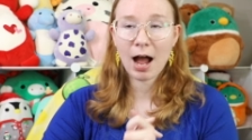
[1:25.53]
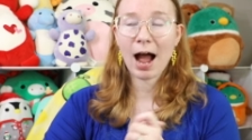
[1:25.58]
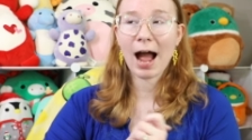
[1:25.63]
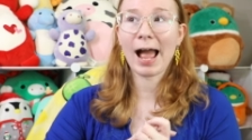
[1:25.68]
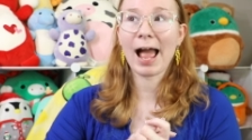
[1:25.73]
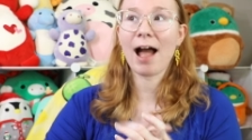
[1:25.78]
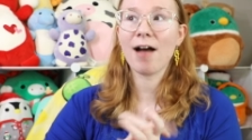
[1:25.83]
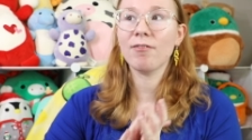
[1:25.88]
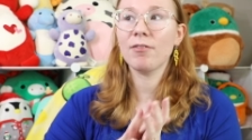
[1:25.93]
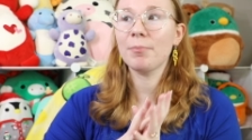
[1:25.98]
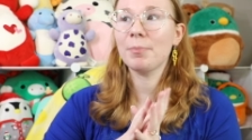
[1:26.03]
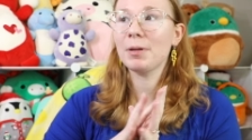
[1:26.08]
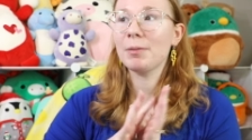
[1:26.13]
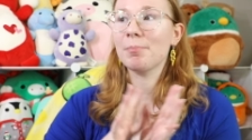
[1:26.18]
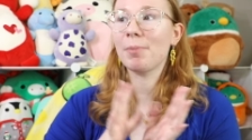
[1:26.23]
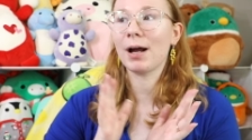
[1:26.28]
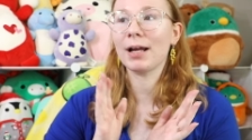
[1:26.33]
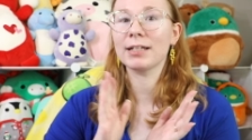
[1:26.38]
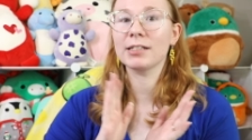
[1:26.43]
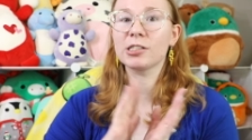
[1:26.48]
I haven't been
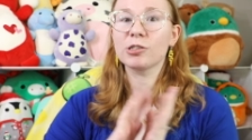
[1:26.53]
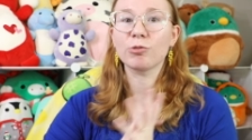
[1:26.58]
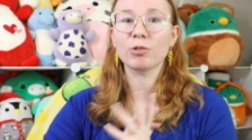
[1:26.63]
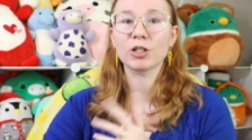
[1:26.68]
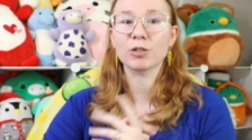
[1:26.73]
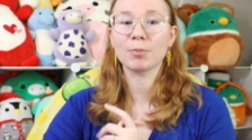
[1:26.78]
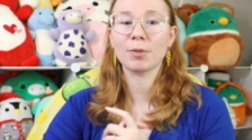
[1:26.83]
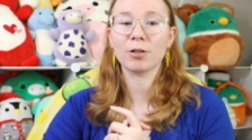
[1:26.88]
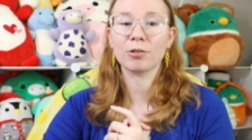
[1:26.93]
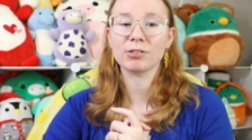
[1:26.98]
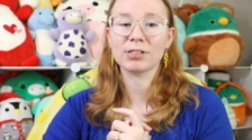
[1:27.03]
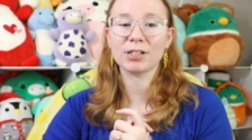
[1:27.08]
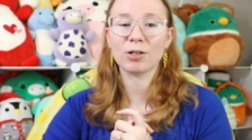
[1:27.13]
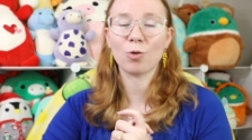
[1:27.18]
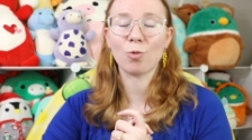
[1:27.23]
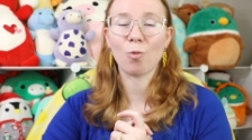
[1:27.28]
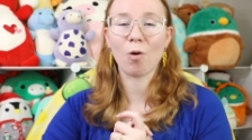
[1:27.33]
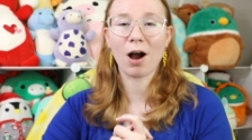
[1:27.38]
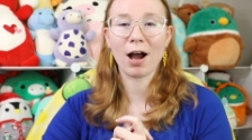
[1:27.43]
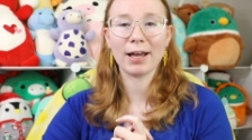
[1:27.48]
buying Squishmallows in a
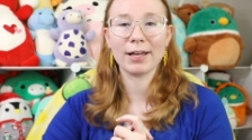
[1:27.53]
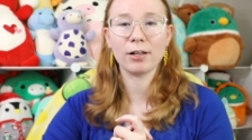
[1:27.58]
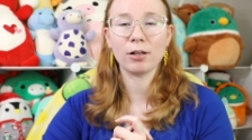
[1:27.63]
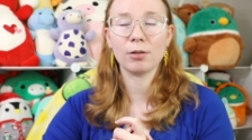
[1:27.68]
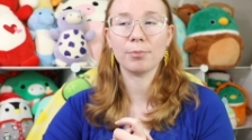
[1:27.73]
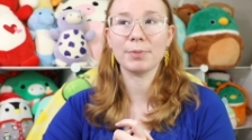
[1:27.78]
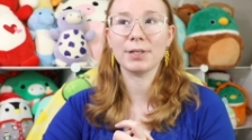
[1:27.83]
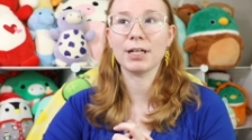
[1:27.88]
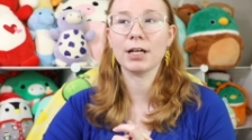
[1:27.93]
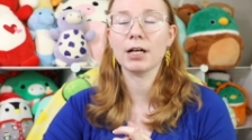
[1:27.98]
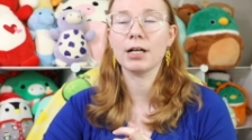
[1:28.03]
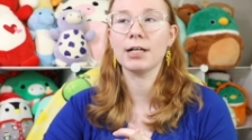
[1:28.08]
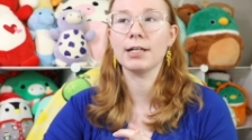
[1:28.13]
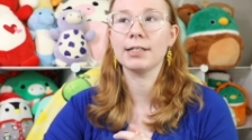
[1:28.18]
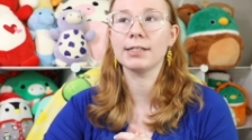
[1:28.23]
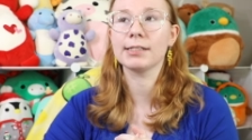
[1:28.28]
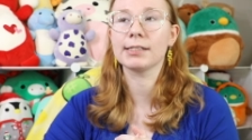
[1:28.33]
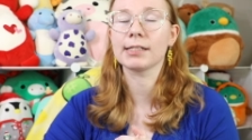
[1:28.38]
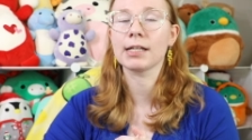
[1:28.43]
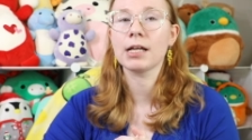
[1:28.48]
while
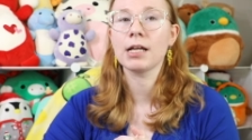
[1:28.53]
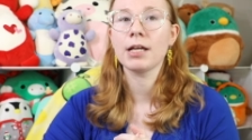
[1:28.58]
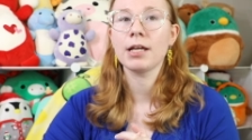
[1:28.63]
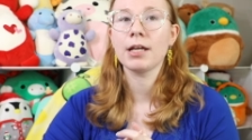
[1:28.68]
because,